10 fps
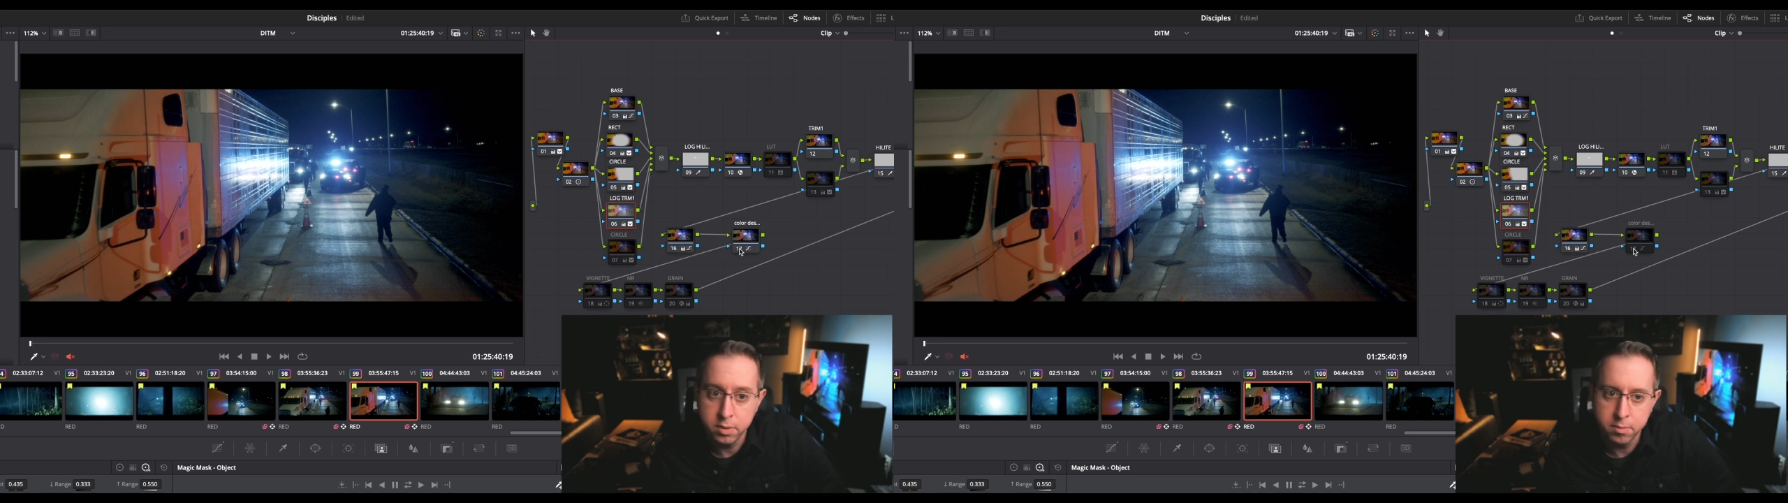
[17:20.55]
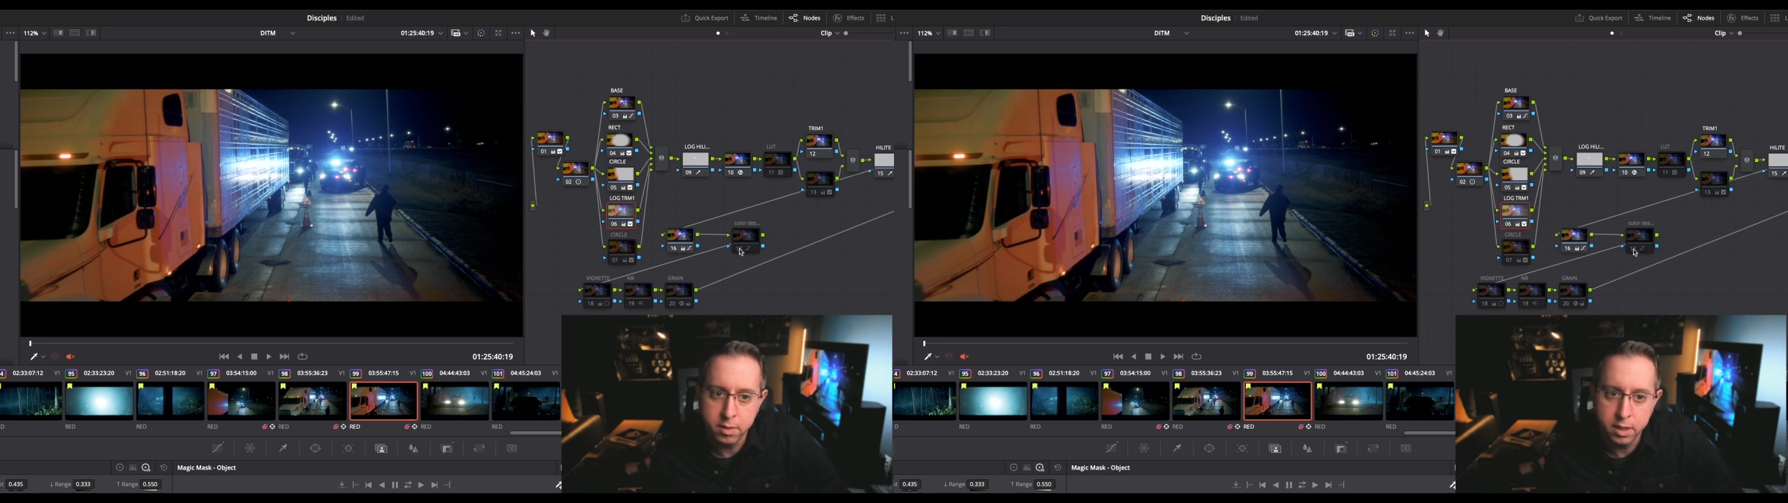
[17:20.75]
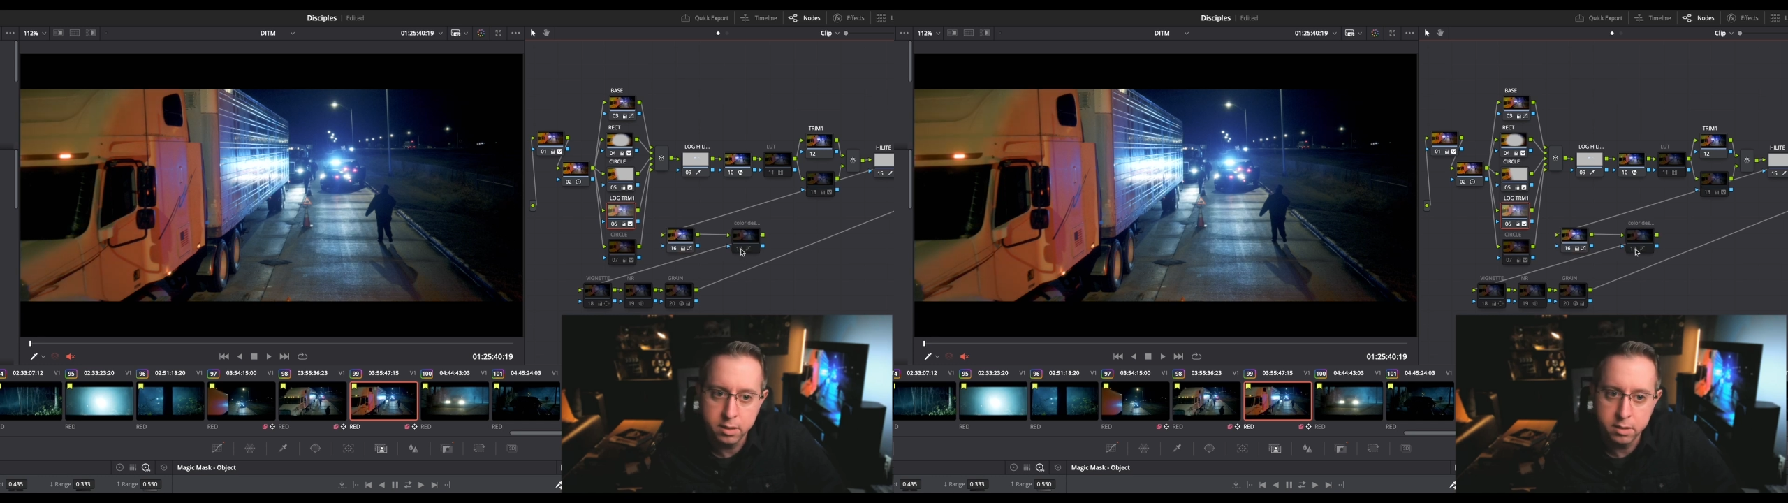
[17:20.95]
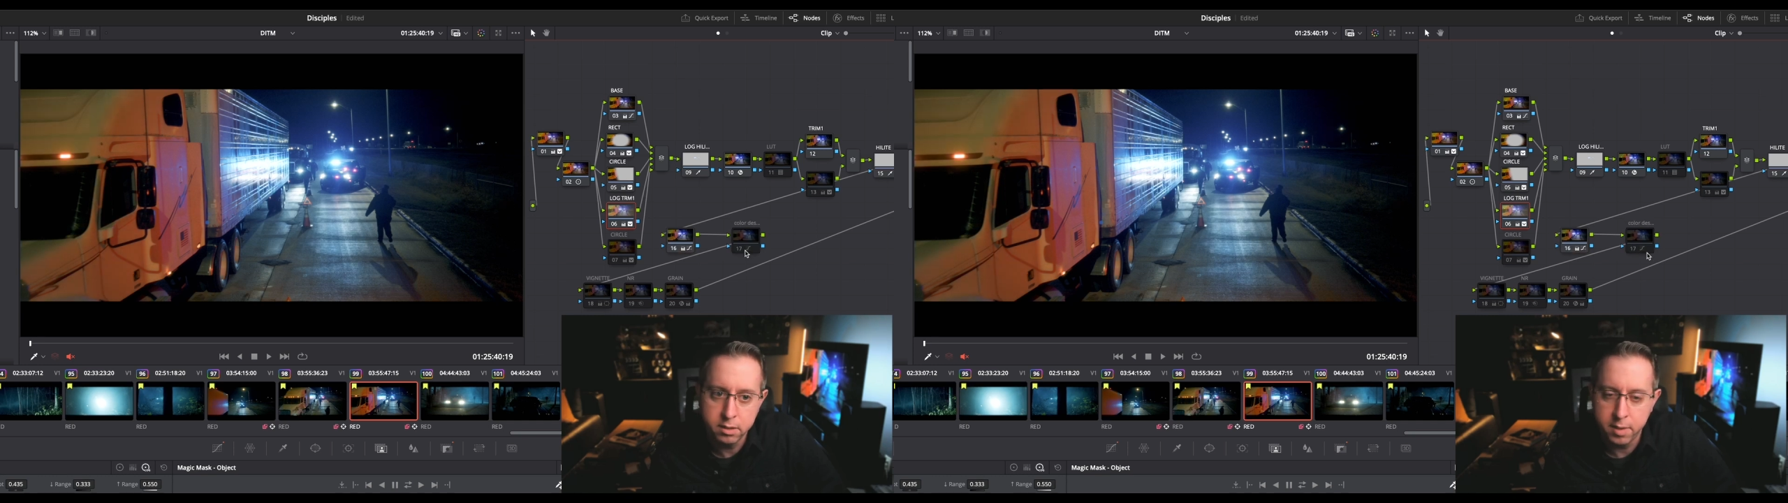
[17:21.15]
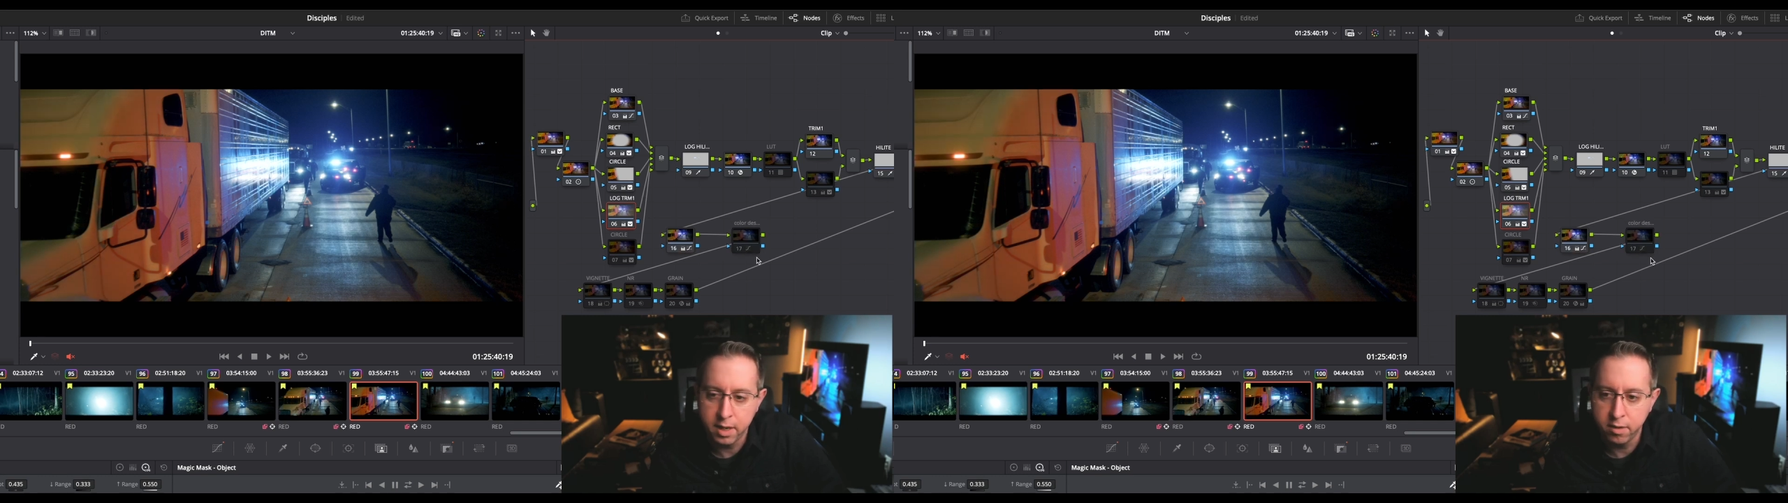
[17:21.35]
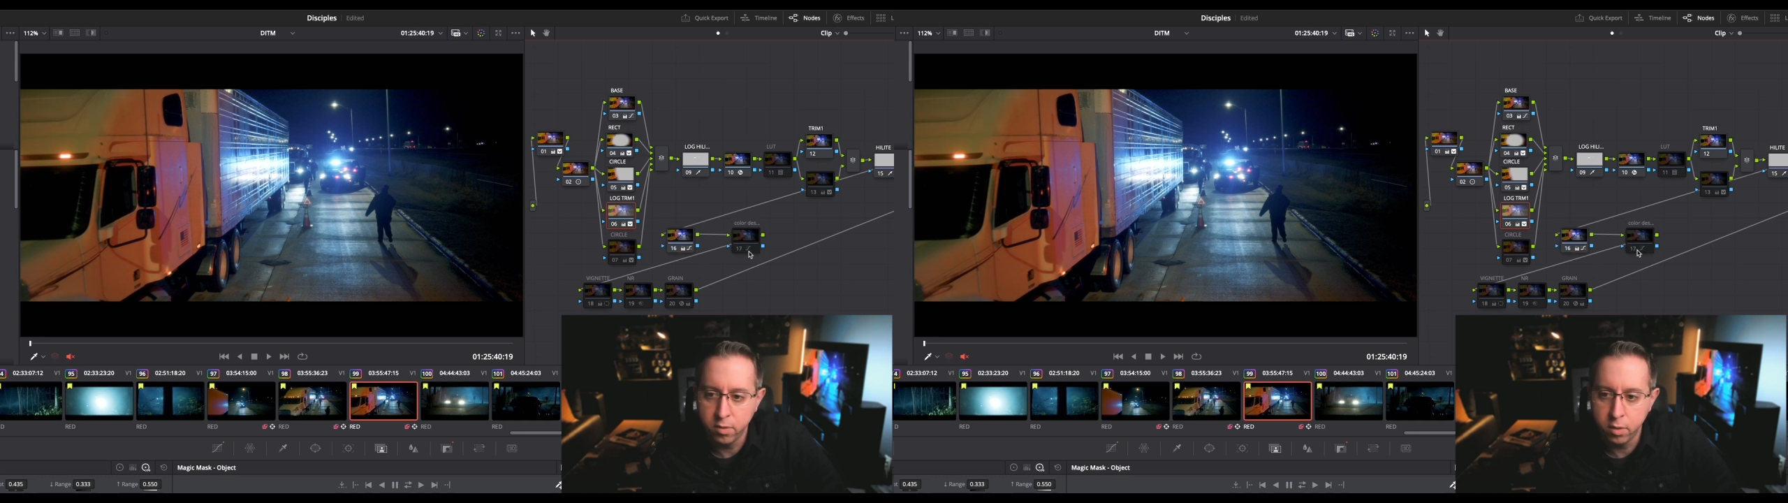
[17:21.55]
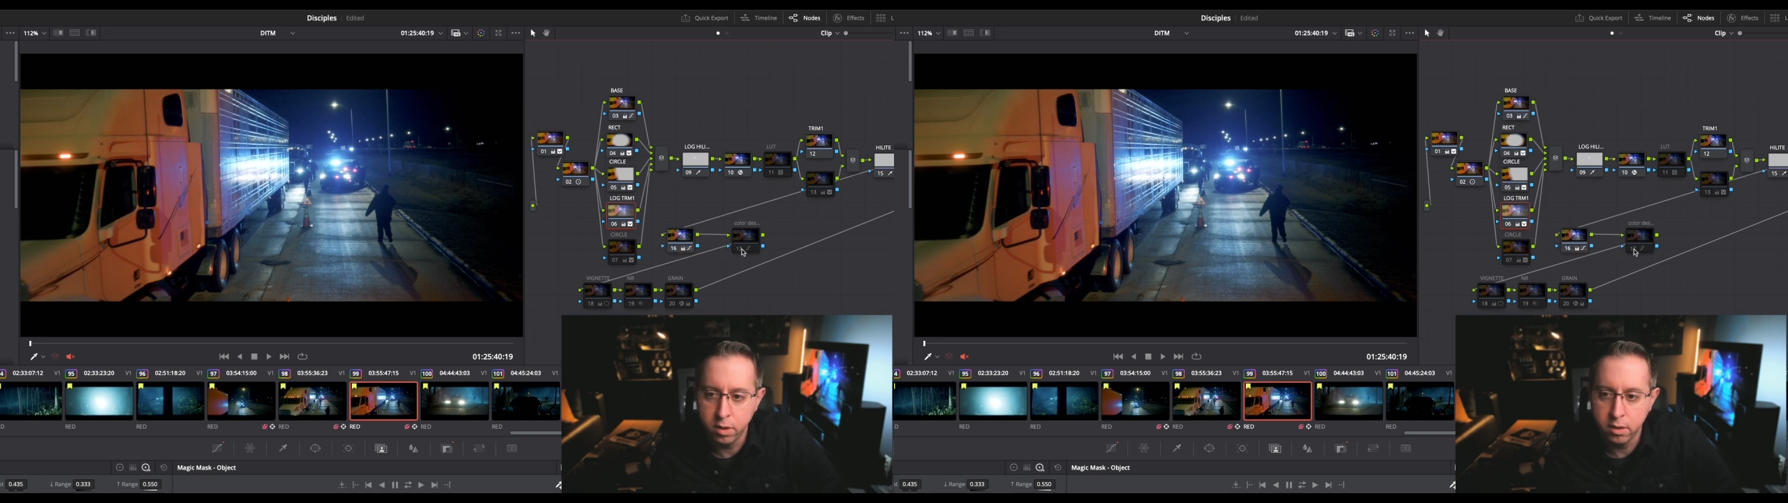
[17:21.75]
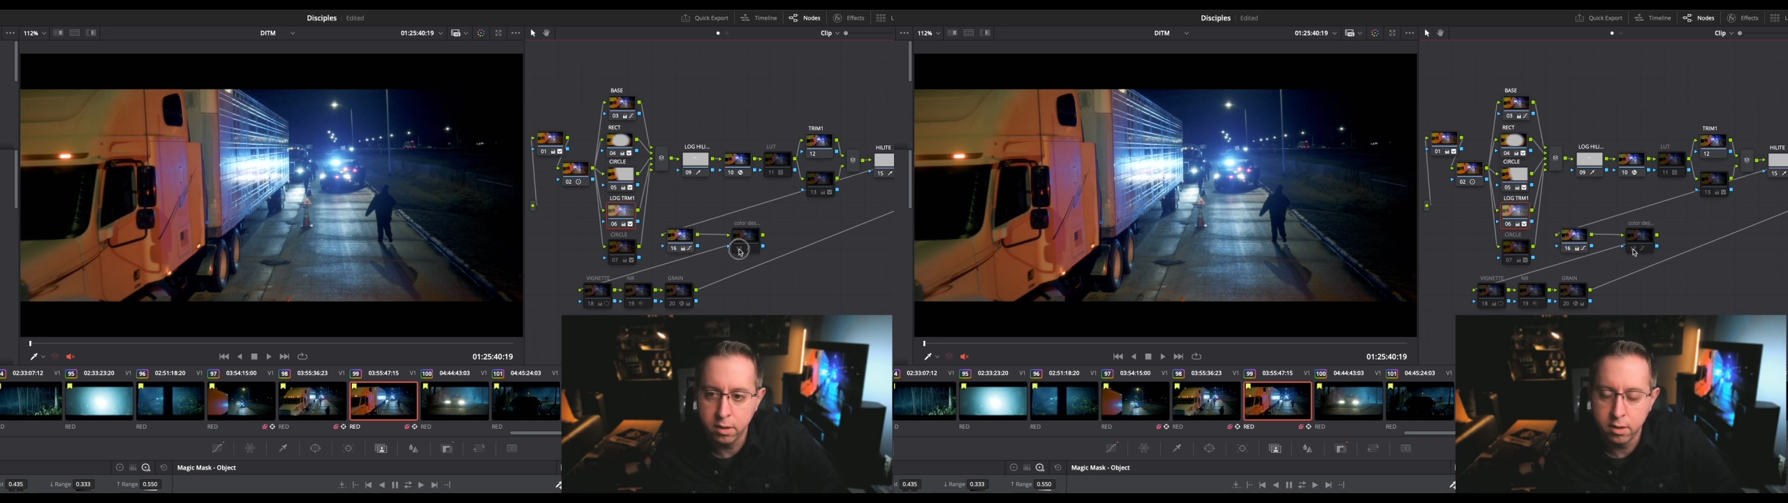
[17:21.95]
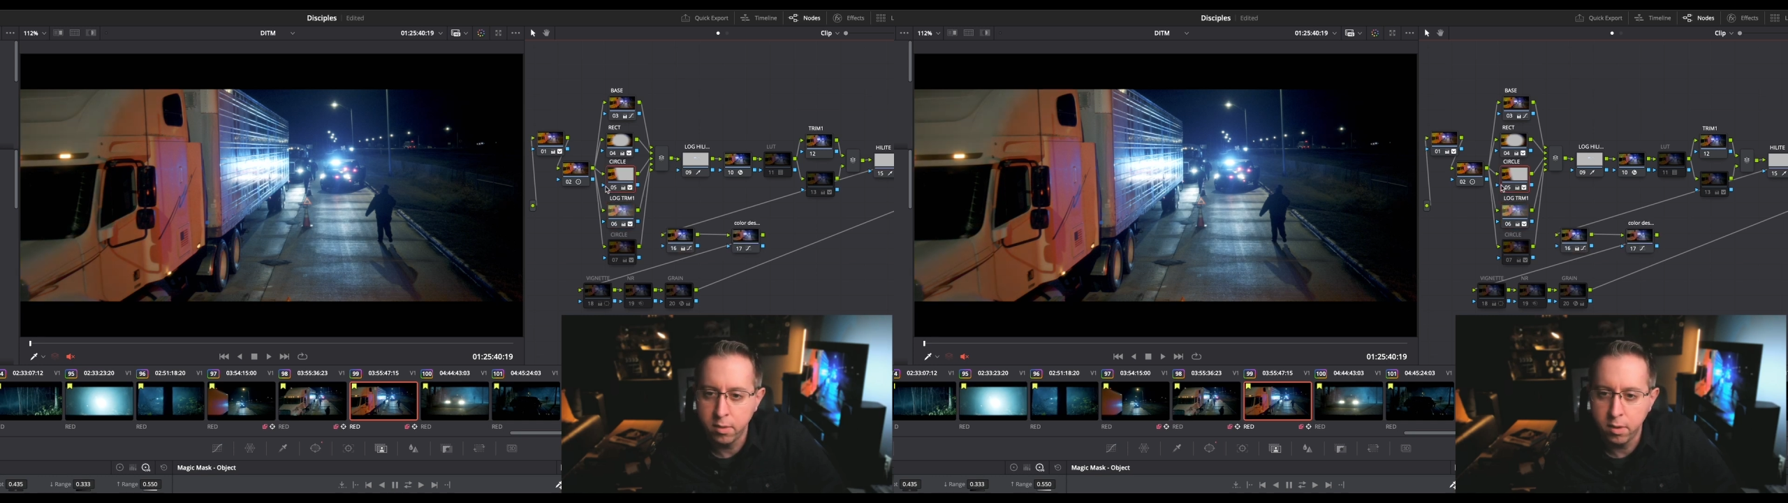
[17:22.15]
some things back and forth,